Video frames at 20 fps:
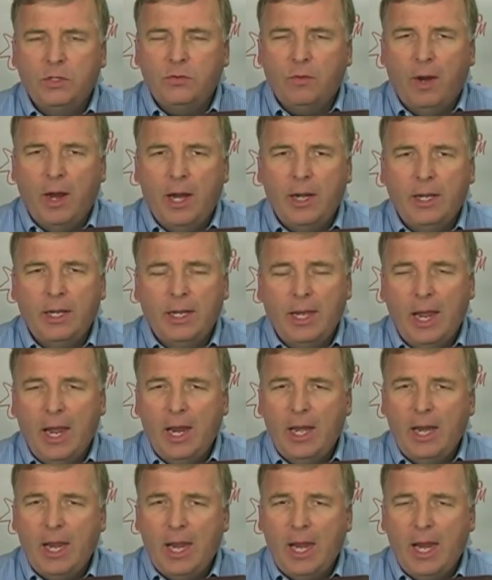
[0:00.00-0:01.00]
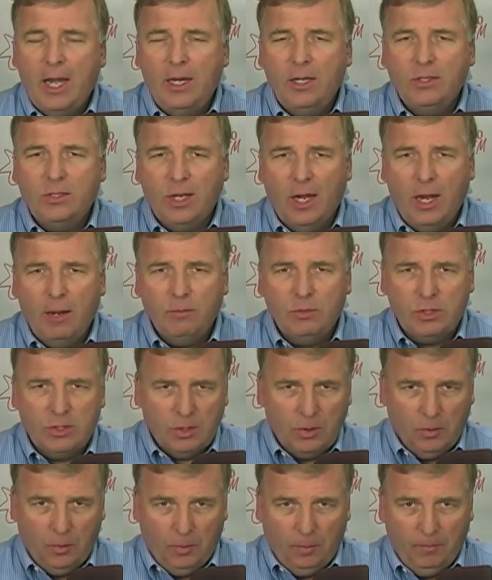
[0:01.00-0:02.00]
tried again anytime
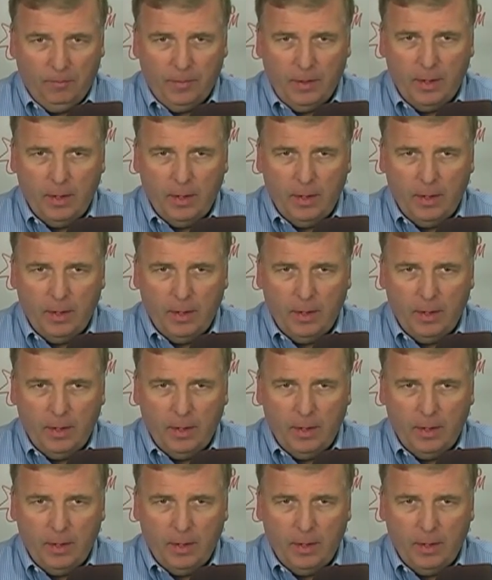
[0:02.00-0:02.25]
soon.